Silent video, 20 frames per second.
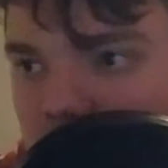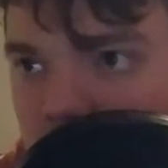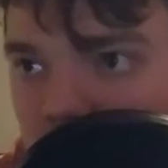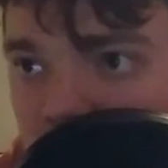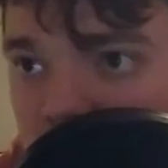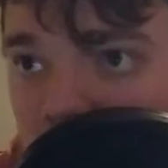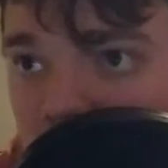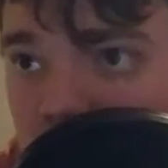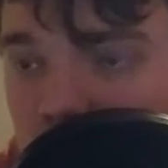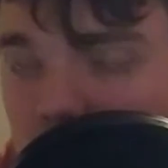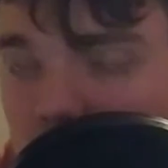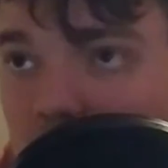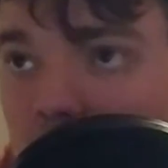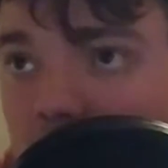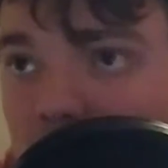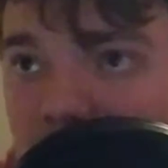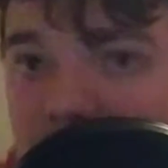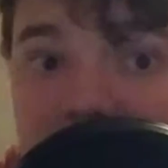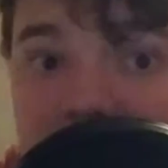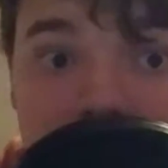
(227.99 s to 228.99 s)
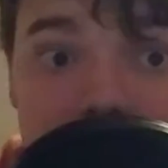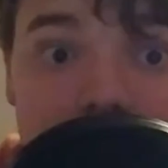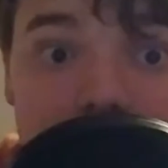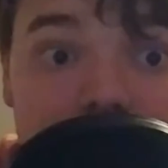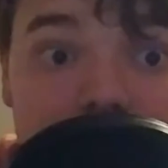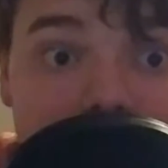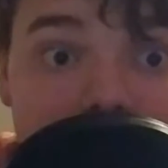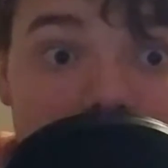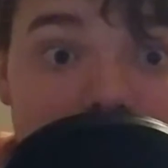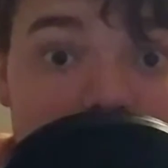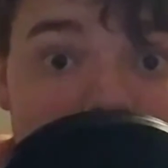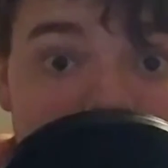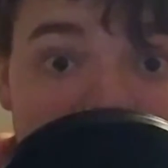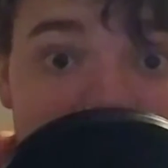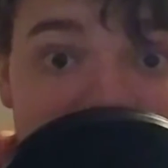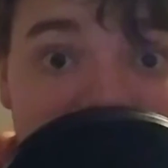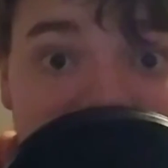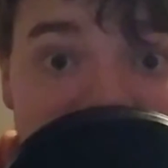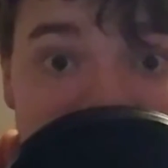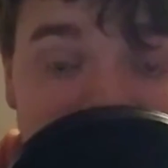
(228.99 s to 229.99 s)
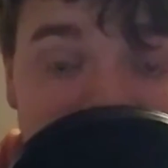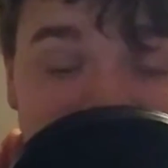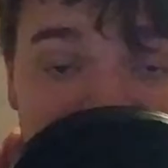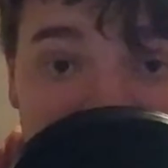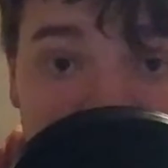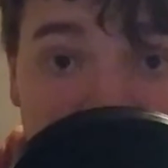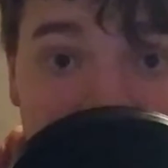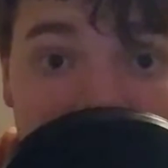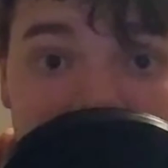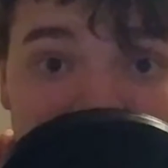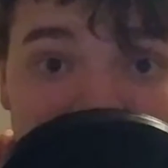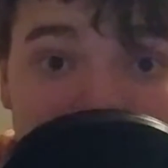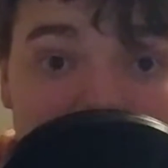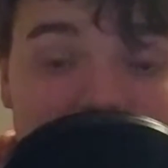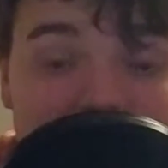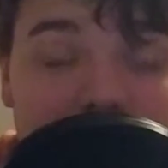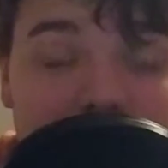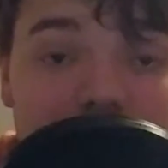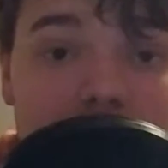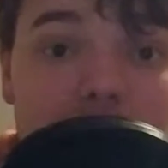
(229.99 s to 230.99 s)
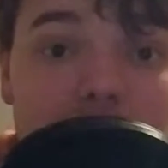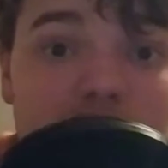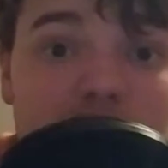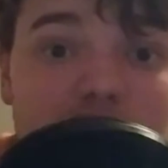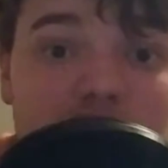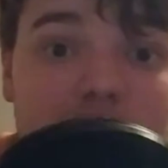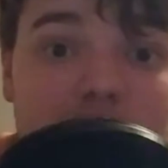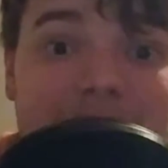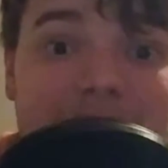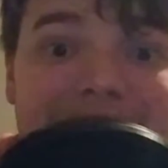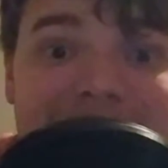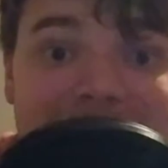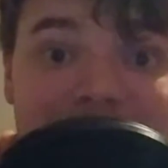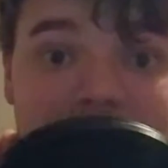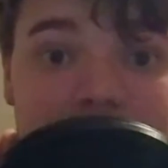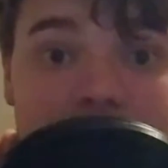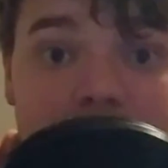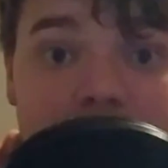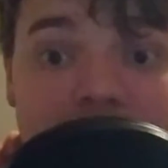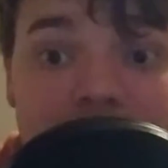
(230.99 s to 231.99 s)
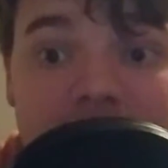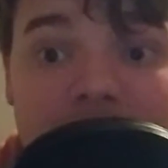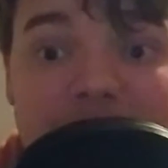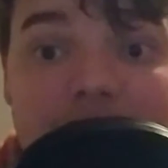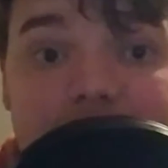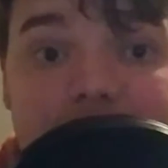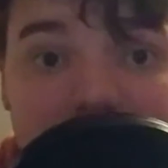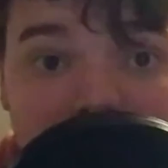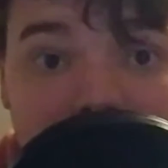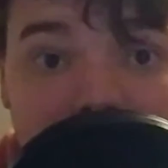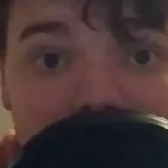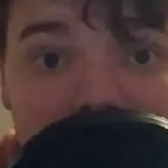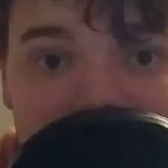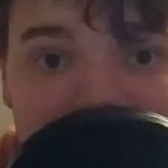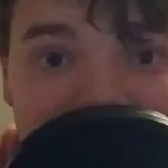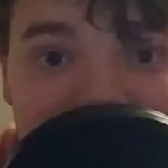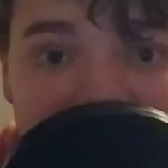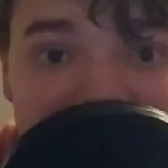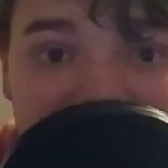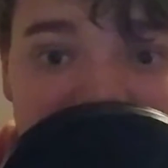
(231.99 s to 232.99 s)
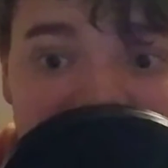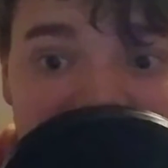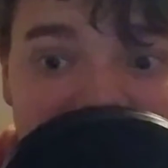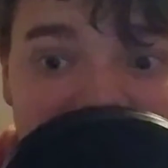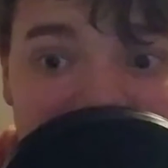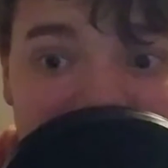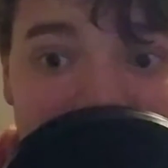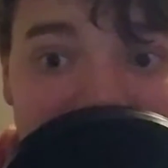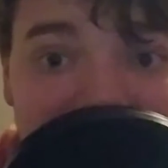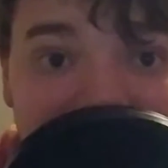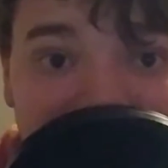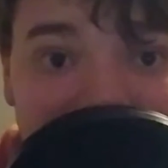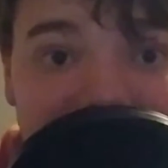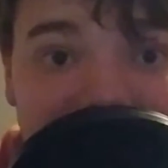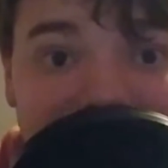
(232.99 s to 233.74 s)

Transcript: were all like, dude, Avengers Endgame is going to surpass Avatar in the box